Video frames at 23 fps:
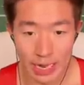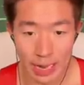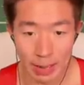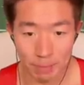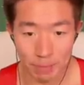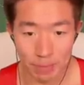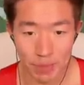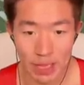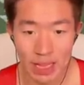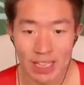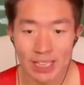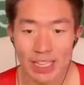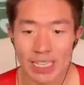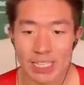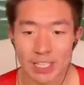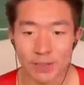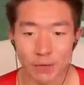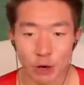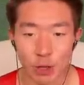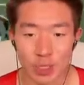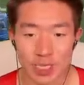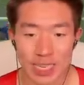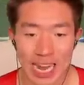Yeah, that's
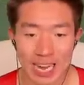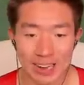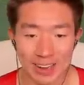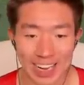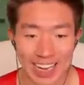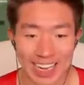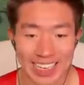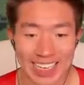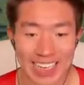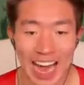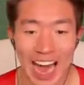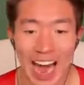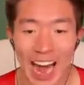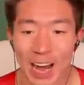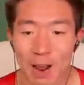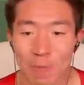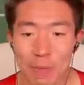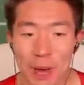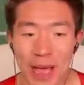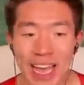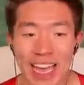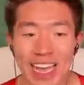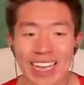first down. It
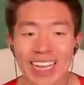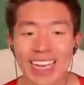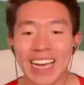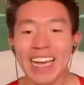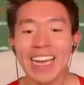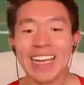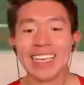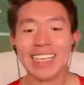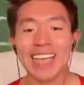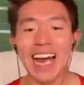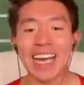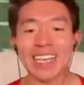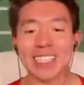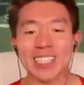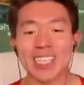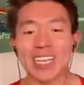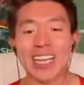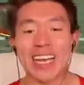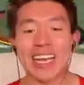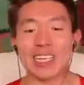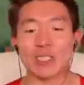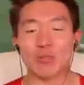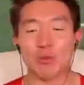gotta be. Yes,
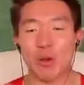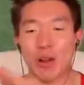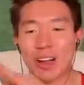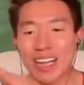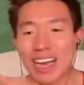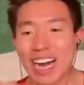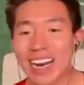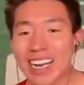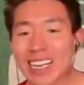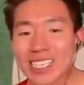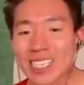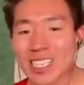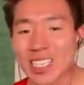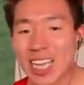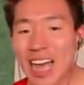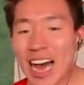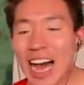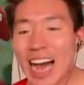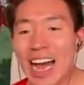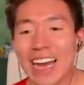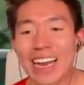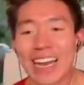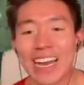it is. We're gonna
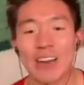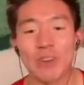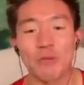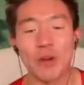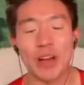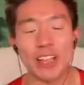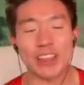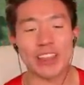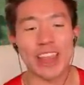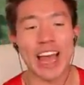slide. And with